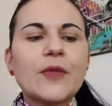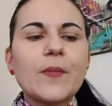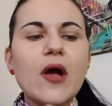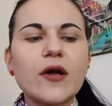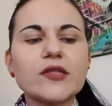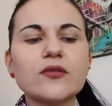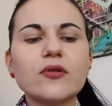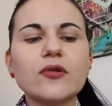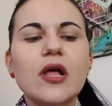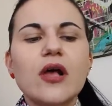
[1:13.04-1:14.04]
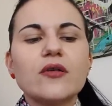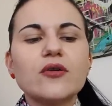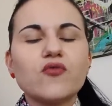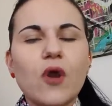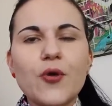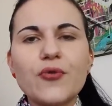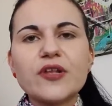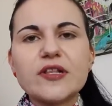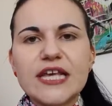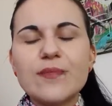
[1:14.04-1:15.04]
personal growth
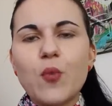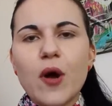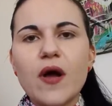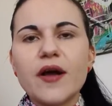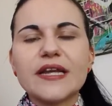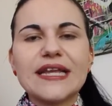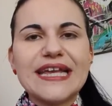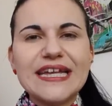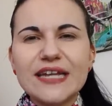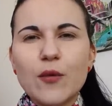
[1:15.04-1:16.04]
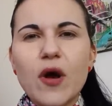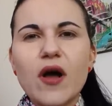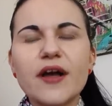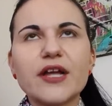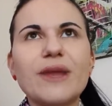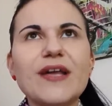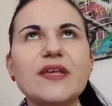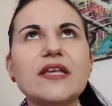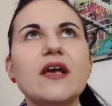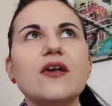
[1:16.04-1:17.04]
and deep work and healing work and
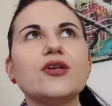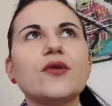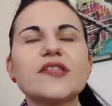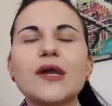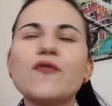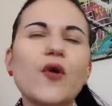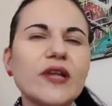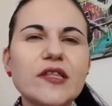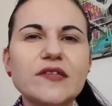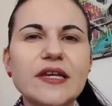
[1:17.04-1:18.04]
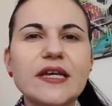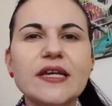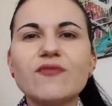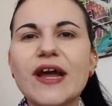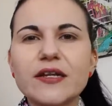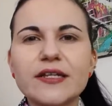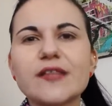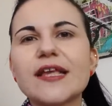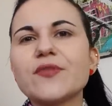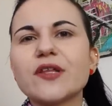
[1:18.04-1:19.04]
maybe, you know, self-honesty, radical
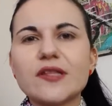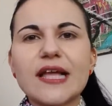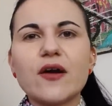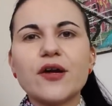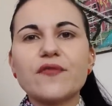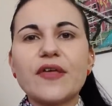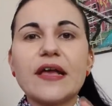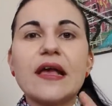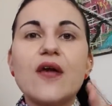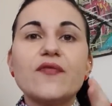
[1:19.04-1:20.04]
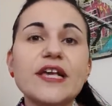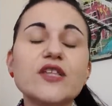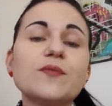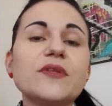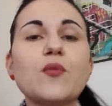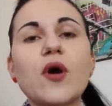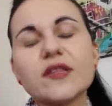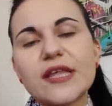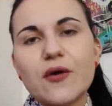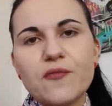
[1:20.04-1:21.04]
acceptance, that kind of thing, these would be the
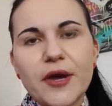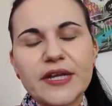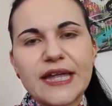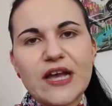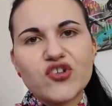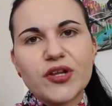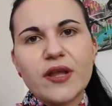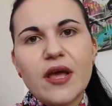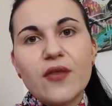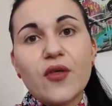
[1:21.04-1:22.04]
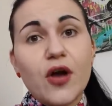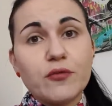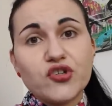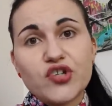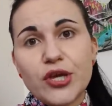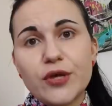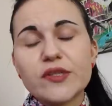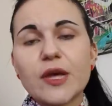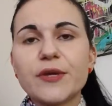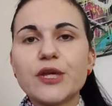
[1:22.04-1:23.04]
ones out of my collection that I would
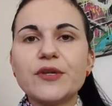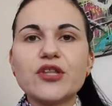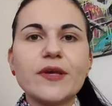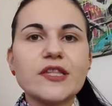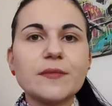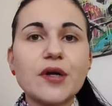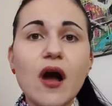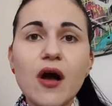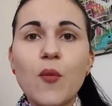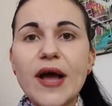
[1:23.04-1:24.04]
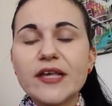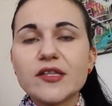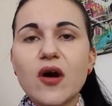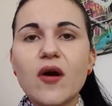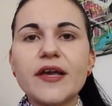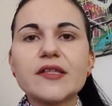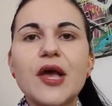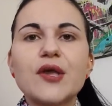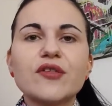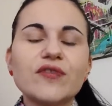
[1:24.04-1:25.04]
choose. I'm going to be doing some cutaways, guys,
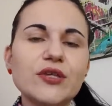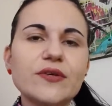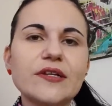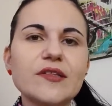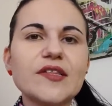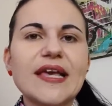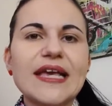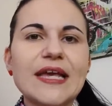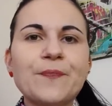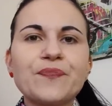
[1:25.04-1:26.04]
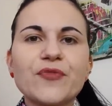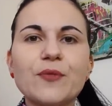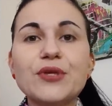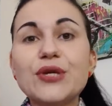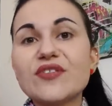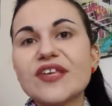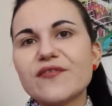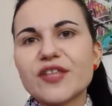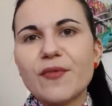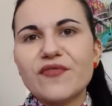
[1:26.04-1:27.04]
so that you can see the beauty of
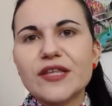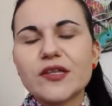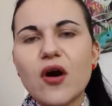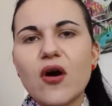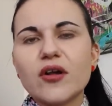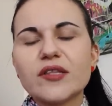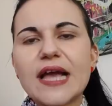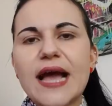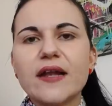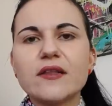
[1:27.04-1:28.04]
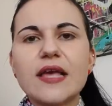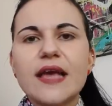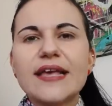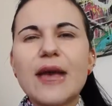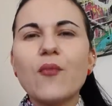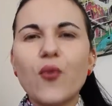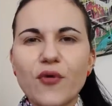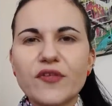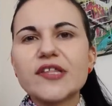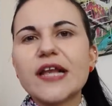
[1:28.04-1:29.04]
some of these cards and get more
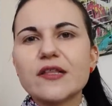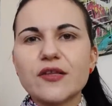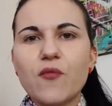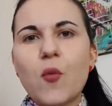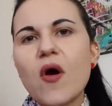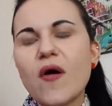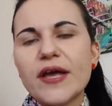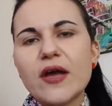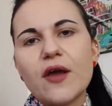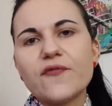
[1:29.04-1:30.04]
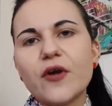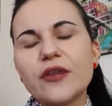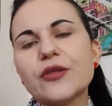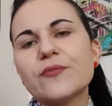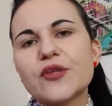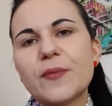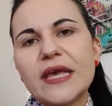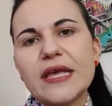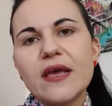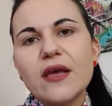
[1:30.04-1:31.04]
of a sense of why I find them to
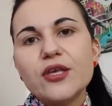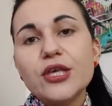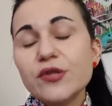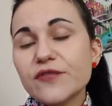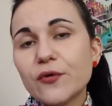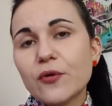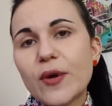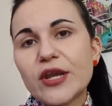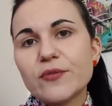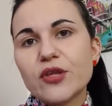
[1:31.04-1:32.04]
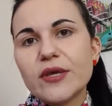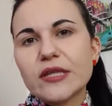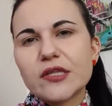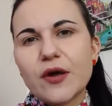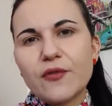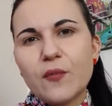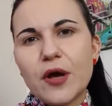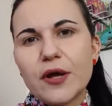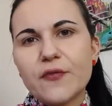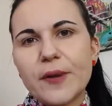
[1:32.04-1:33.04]
be useful when I'm doing this kind of
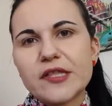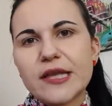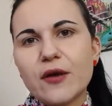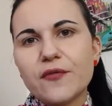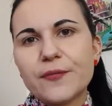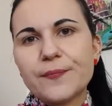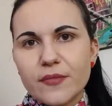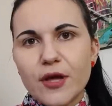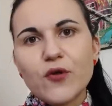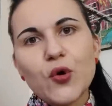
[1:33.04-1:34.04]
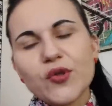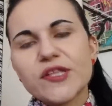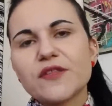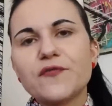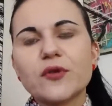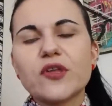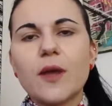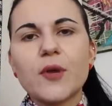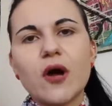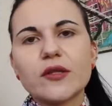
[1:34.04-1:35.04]
work for myself. Of course, as a
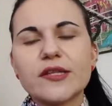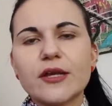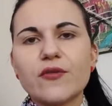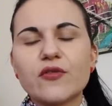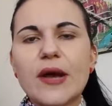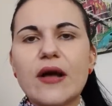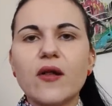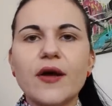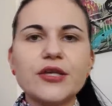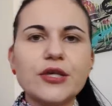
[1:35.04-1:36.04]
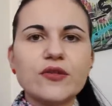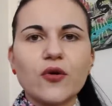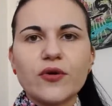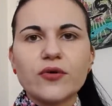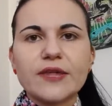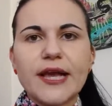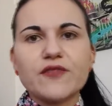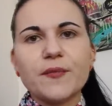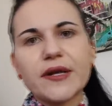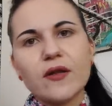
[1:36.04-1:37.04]
full-time card slinger as well, I use Oracle decks
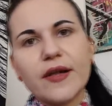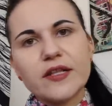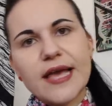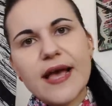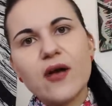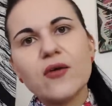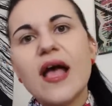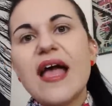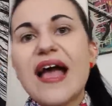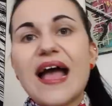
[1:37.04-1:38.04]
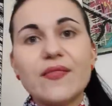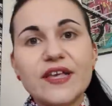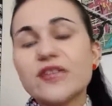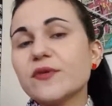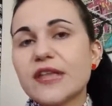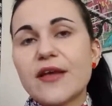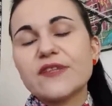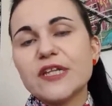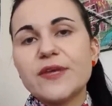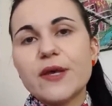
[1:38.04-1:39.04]
for my clientele, and these would
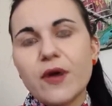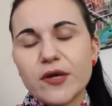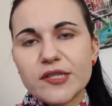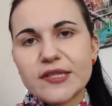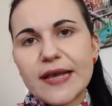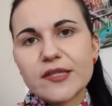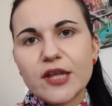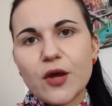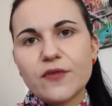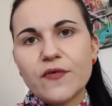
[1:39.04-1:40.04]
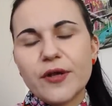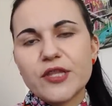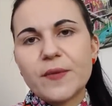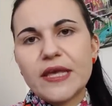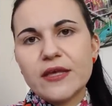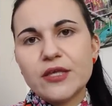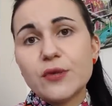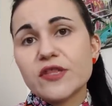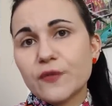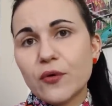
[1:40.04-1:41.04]
definitely be amongst the decks that I would find to be
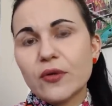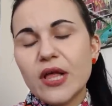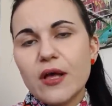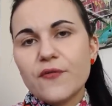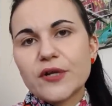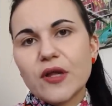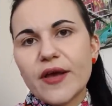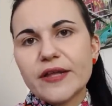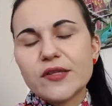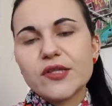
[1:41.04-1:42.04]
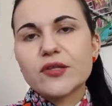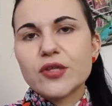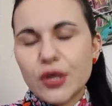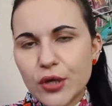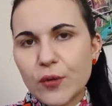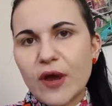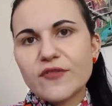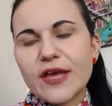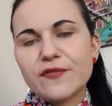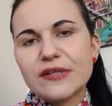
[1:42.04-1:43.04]
useful for clients too. I've
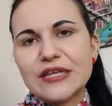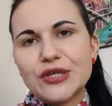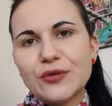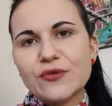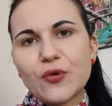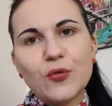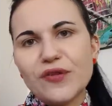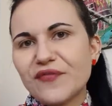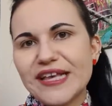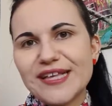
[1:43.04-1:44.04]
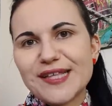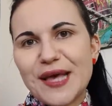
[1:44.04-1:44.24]
definitely used all of these